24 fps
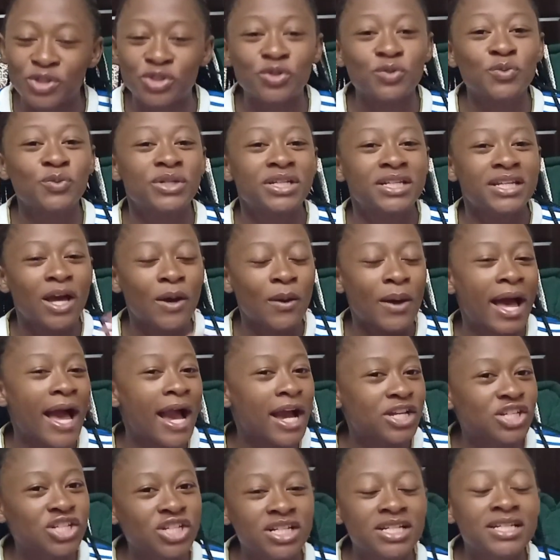Should we now
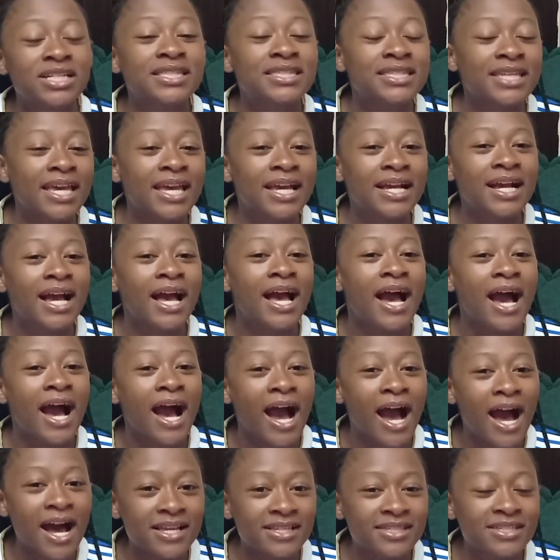actually take
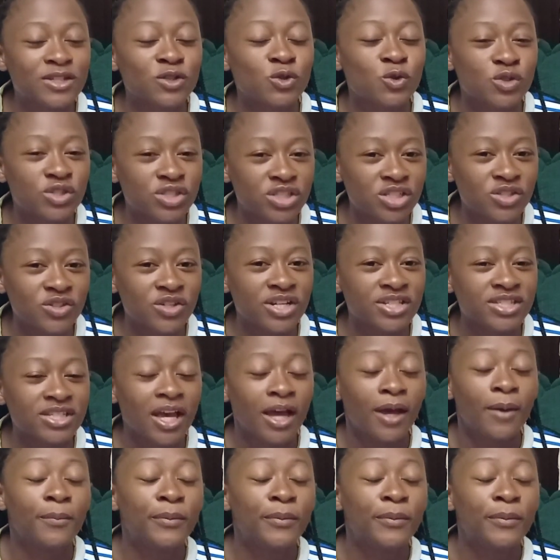Arsenal serious?